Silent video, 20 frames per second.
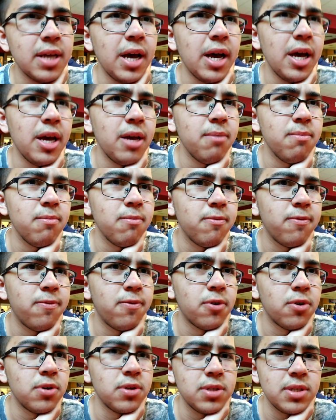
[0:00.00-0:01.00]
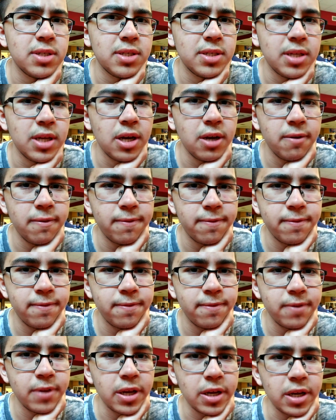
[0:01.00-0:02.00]
time for stuff,
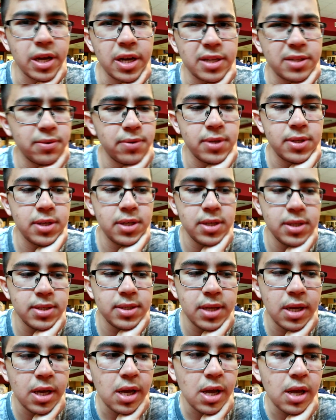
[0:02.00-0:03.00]
like activities.